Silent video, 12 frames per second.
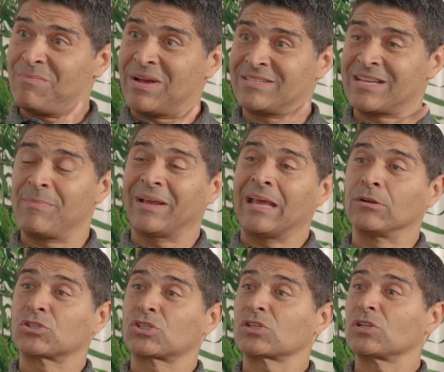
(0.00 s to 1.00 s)
my stomach, it'll
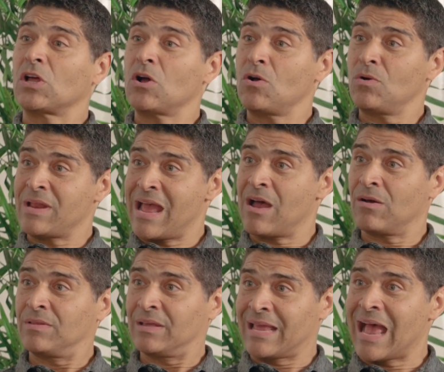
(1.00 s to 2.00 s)
slow
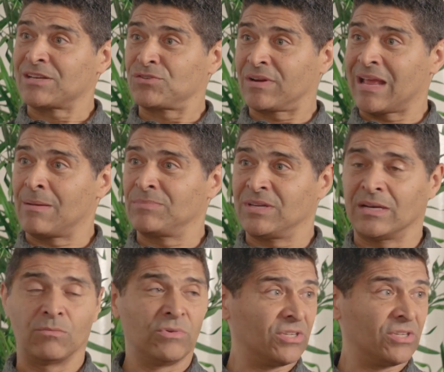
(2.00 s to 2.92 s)
down the gastric emptying,